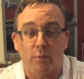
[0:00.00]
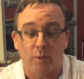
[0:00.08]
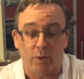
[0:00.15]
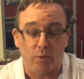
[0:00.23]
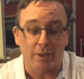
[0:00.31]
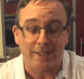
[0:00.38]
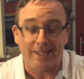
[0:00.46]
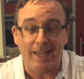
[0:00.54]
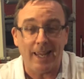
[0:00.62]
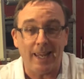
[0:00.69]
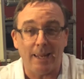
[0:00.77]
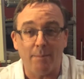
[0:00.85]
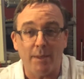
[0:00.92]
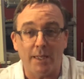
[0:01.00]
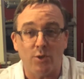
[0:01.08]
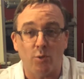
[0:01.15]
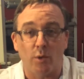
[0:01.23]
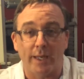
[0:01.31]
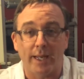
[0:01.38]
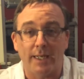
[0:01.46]
through this game is you
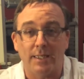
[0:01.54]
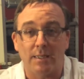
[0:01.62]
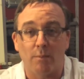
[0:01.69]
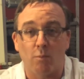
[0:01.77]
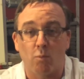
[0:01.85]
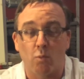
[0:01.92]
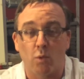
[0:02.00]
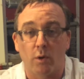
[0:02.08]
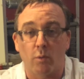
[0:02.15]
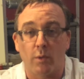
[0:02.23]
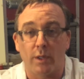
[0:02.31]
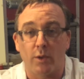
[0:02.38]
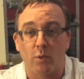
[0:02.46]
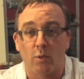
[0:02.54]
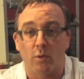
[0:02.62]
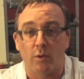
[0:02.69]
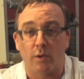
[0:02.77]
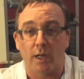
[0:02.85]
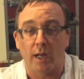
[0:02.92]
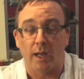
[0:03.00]
are getting some work with your